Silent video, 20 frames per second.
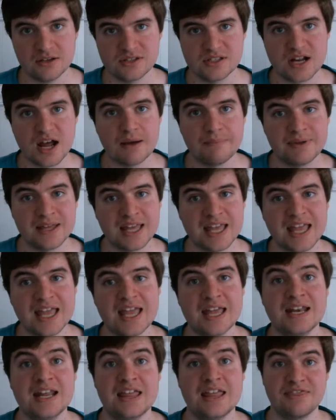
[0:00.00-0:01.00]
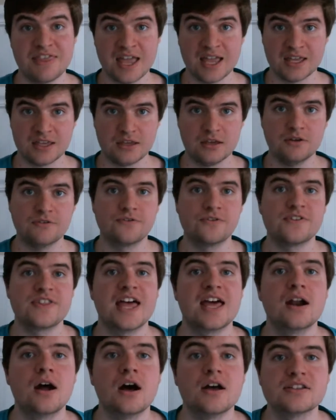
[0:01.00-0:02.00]
you stopping in and thank you for
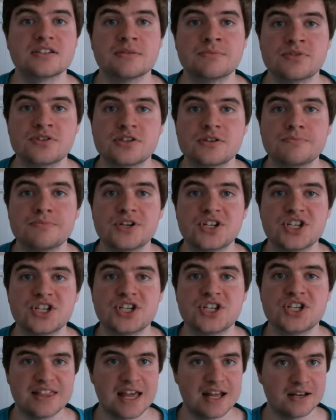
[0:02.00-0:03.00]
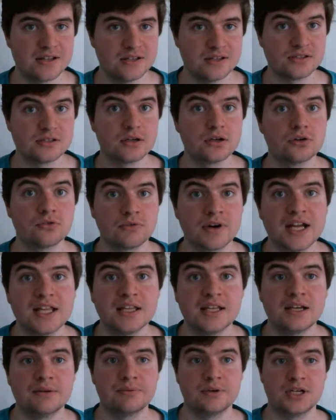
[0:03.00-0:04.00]
that awesome super chat. That is
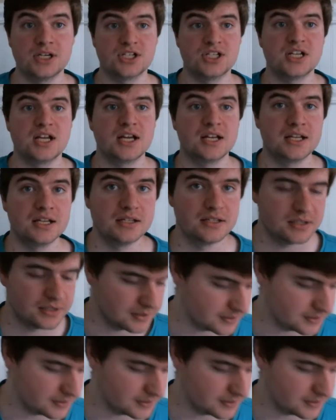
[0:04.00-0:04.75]
greatly appreciated.